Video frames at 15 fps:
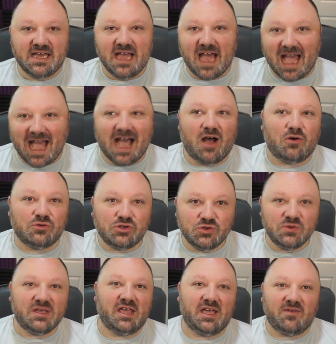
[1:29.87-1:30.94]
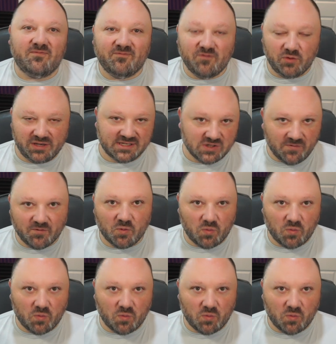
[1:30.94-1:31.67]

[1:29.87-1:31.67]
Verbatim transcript: how to get voiceover